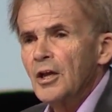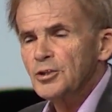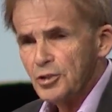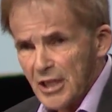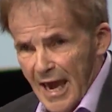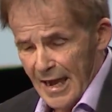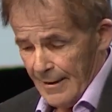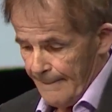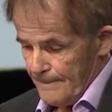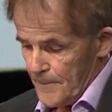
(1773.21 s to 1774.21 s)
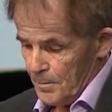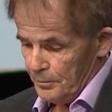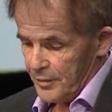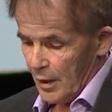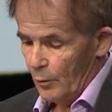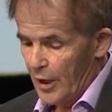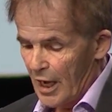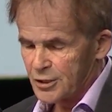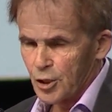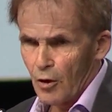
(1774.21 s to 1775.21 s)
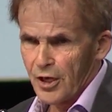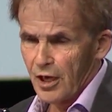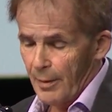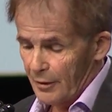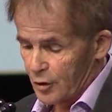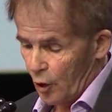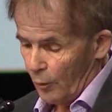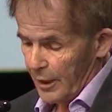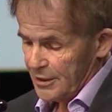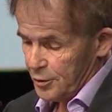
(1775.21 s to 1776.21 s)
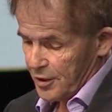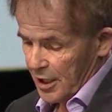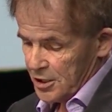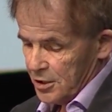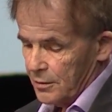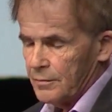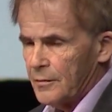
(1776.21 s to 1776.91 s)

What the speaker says: Today, we are talking about global education,